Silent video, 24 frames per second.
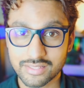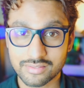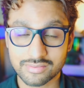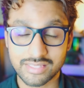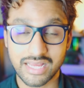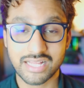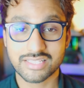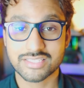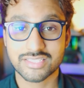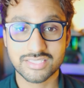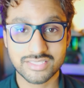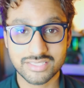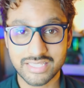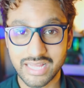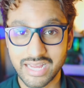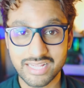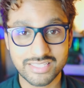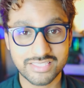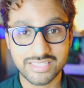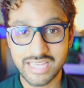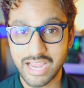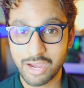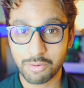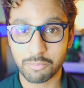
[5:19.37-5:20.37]

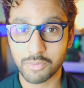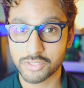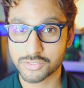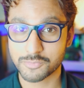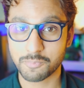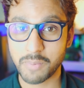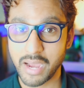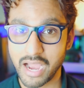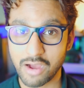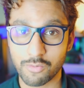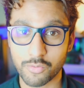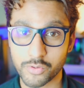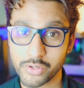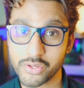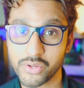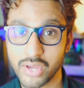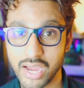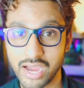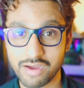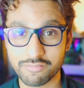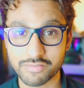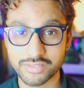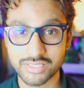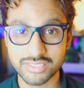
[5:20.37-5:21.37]
That's how much power you
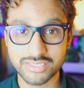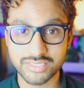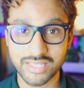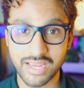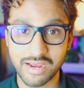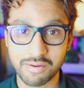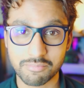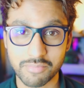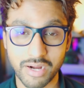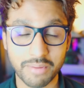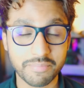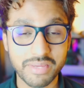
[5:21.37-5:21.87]
have with this camera.